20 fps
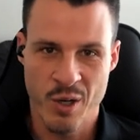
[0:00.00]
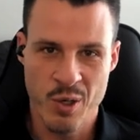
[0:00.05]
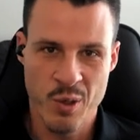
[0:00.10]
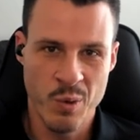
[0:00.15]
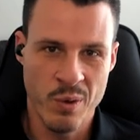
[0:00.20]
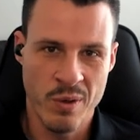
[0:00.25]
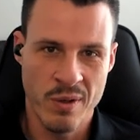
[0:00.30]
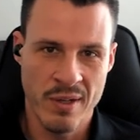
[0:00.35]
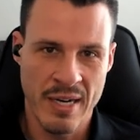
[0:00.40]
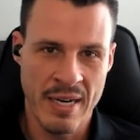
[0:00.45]

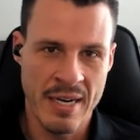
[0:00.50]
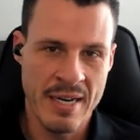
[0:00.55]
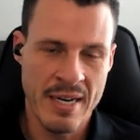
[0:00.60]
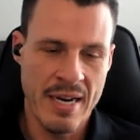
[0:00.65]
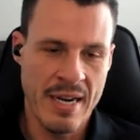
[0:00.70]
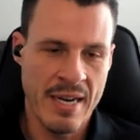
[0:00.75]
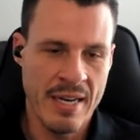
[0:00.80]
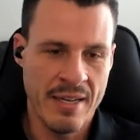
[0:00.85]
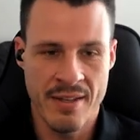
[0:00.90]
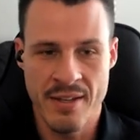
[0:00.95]
cool.
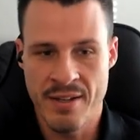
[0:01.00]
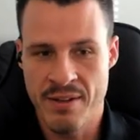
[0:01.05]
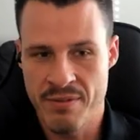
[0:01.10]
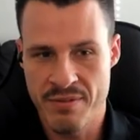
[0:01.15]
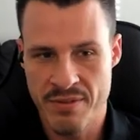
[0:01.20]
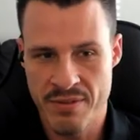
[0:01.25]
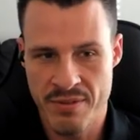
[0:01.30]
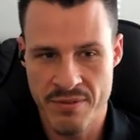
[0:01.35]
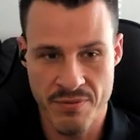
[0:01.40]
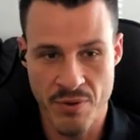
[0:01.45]
And the
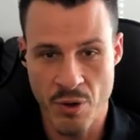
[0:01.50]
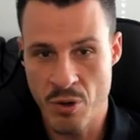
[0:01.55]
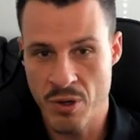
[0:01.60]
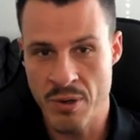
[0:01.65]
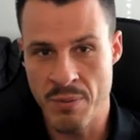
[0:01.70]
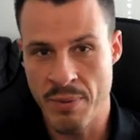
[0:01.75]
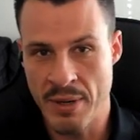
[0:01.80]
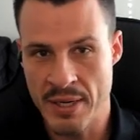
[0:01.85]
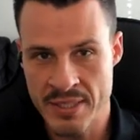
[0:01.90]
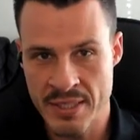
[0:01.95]
photo
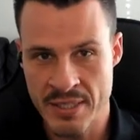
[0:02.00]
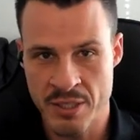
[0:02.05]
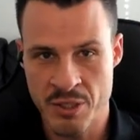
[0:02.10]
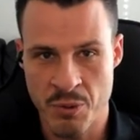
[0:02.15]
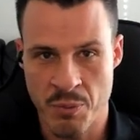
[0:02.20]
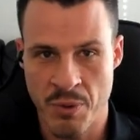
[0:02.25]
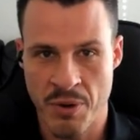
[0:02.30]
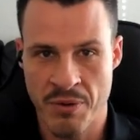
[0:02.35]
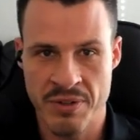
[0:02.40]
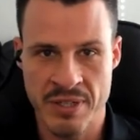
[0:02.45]
compositing is a
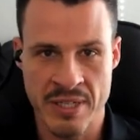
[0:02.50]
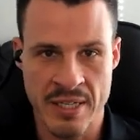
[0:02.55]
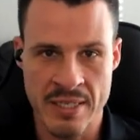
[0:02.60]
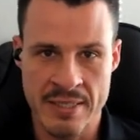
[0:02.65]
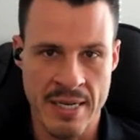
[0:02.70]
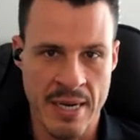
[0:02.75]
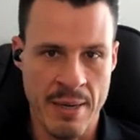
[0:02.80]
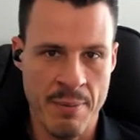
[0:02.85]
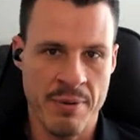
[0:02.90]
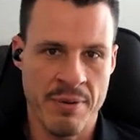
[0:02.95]
perfect
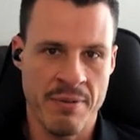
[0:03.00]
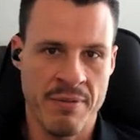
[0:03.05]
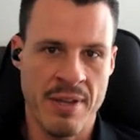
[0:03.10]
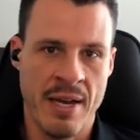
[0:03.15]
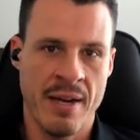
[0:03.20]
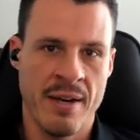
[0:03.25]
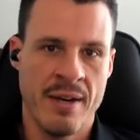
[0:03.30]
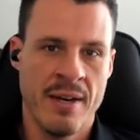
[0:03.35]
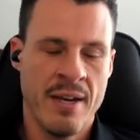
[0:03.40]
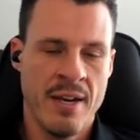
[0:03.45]
example of
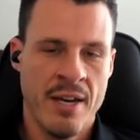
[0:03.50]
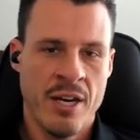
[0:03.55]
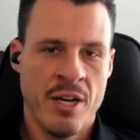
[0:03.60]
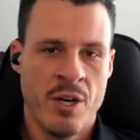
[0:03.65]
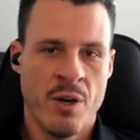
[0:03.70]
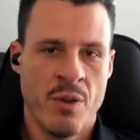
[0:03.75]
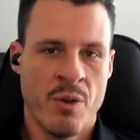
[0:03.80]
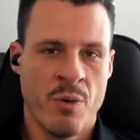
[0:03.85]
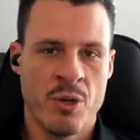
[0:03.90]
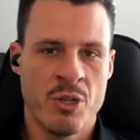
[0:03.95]
that.
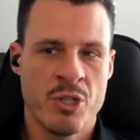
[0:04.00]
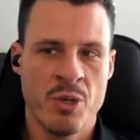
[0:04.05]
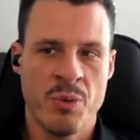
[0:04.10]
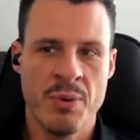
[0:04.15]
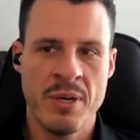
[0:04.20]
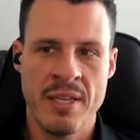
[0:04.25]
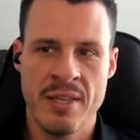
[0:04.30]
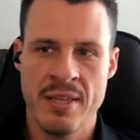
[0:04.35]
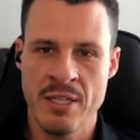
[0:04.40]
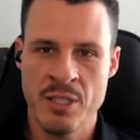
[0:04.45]
There were so
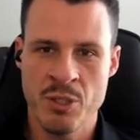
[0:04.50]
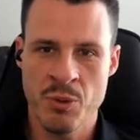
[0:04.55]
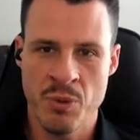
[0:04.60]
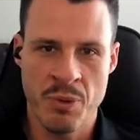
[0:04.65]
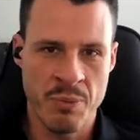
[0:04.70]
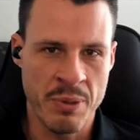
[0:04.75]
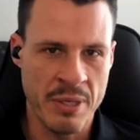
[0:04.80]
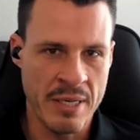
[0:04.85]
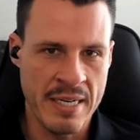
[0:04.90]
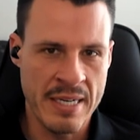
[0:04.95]
many things that would have
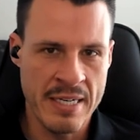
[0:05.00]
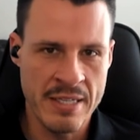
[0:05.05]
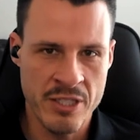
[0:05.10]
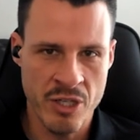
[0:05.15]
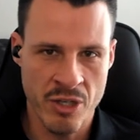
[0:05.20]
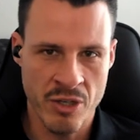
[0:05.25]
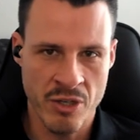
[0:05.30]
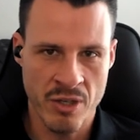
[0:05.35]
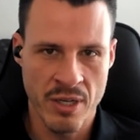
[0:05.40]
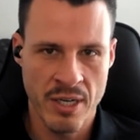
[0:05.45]
been
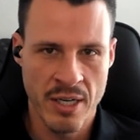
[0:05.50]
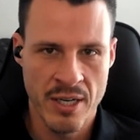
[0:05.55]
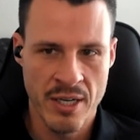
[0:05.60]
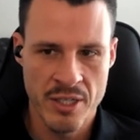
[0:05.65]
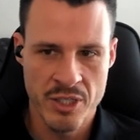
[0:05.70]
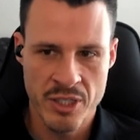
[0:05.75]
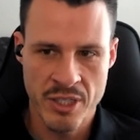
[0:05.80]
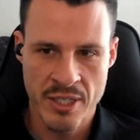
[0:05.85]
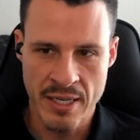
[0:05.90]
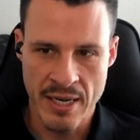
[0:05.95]
easier to get